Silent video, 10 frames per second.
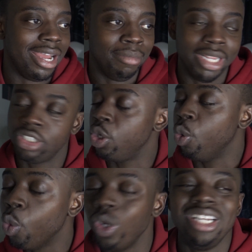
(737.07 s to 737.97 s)
Links are
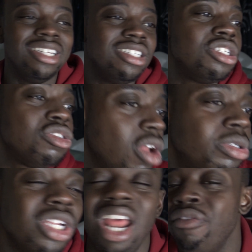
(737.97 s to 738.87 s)
all in the
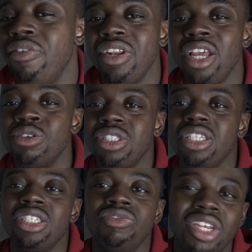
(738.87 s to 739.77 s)
description. Everything I used in
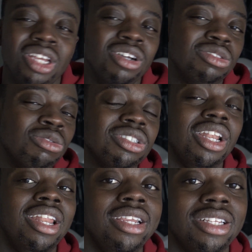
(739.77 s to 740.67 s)
this video is also
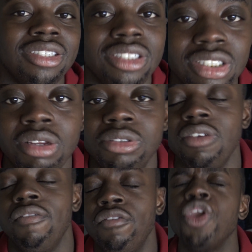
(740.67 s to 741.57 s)
linked in the
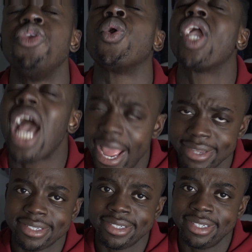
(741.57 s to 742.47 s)
description for you
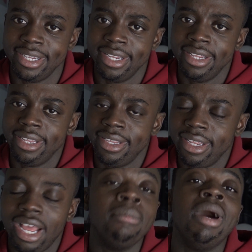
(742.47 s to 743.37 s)
guys.
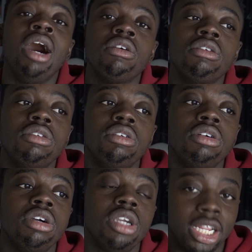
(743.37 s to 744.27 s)
I'm out.
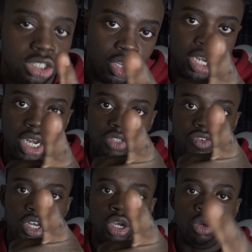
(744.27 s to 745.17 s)
Catch you later in the next
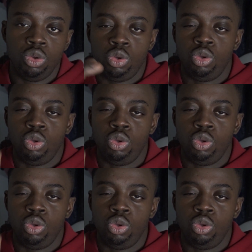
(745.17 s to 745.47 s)
video.